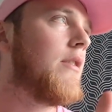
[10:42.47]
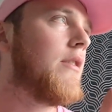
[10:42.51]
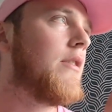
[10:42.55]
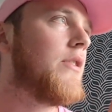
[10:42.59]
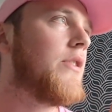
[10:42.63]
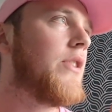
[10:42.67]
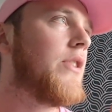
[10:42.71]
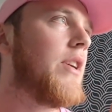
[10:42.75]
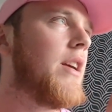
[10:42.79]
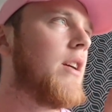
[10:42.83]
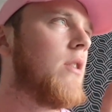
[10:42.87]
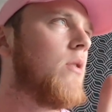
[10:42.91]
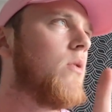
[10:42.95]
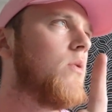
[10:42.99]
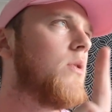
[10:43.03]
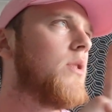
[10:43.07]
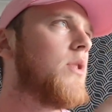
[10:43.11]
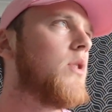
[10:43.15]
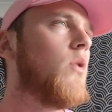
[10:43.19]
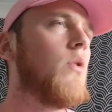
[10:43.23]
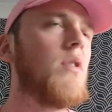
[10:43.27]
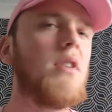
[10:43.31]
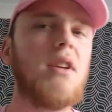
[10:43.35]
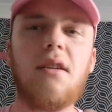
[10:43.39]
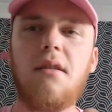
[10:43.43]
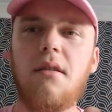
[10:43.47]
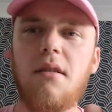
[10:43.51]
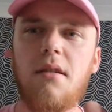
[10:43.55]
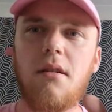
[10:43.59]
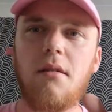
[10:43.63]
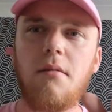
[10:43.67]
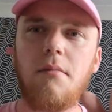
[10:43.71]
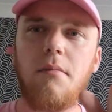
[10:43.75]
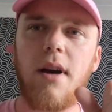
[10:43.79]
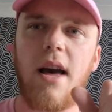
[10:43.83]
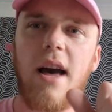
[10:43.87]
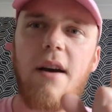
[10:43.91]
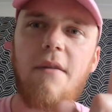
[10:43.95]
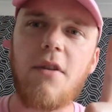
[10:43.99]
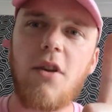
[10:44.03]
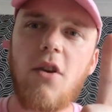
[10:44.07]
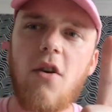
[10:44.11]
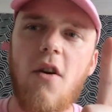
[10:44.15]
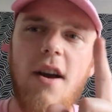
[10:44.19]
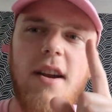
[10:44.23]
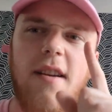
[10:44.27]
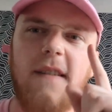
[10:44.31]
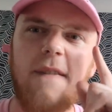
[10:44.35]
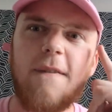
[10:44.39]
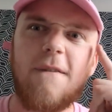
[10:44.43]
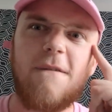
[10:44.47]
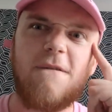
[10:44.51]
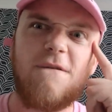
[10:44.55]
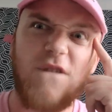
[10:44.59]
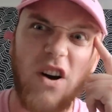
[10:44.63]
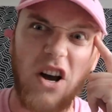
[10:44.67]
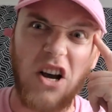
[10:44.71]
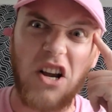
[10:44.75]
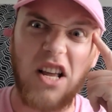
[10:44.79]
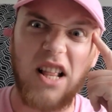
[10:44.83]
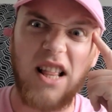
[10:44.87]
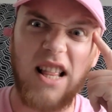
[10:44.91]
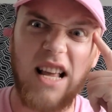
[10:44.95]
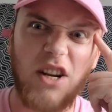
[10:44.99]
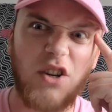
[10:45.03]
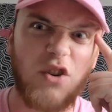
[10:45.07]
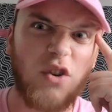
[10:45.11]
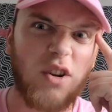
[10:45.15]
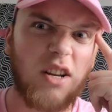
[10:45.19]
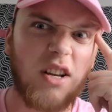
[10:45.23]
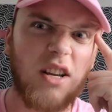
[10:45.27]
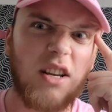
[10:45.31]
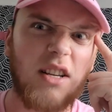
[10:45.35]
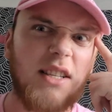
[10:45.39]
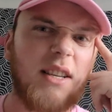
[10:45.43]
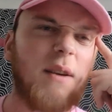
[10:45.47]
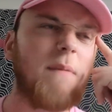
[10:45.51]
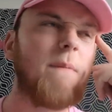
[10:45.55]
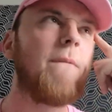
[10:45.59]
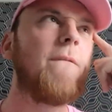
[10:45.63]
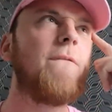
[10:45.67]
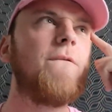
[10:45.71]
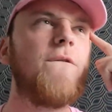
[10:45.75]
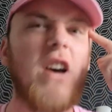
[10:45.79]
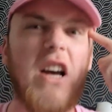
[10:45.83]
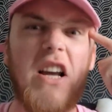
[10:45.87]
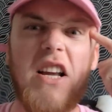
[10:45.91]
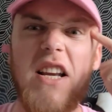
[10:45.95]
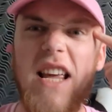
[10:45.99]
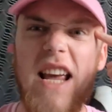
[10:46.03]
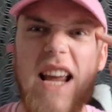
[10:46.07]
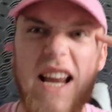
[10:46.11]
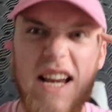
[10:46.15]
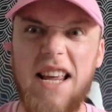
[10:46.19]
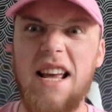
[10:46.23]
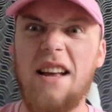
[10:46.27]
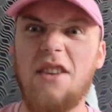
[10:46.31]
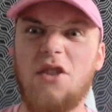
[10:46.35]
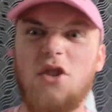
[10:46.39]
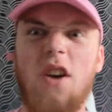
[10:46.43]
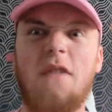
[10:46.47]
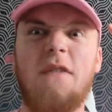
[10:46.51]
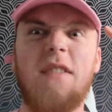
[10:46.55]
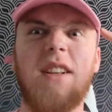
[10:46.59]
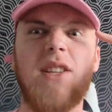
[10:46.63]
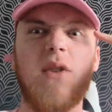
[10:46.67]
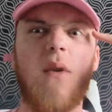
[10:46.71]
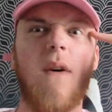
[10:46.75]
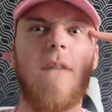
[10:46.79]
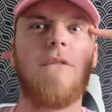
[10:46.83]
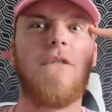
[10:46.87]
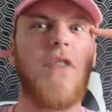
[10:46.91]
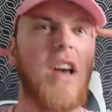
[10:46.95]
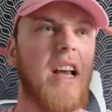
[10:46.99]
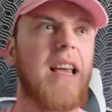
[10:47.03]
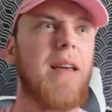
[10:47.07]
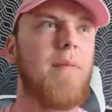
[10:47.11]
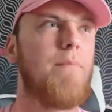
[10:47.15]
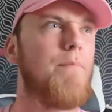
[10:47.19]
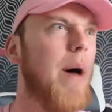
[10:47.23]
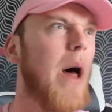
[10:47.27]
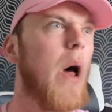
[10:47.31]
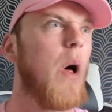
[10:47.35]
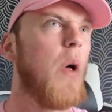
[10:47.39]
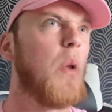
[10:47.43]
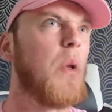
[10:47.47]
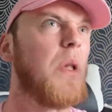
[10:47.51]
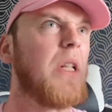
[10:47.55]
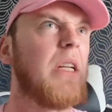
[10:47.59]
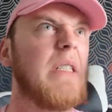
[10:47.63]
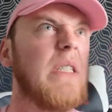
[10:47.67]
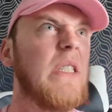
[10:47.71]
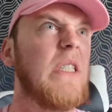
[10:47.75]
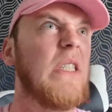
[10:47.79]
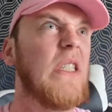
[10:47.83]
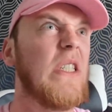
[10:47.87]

So yeah, all sorted, but I haven't got any fucking electric because some fucking idiot drove into a fucking pole!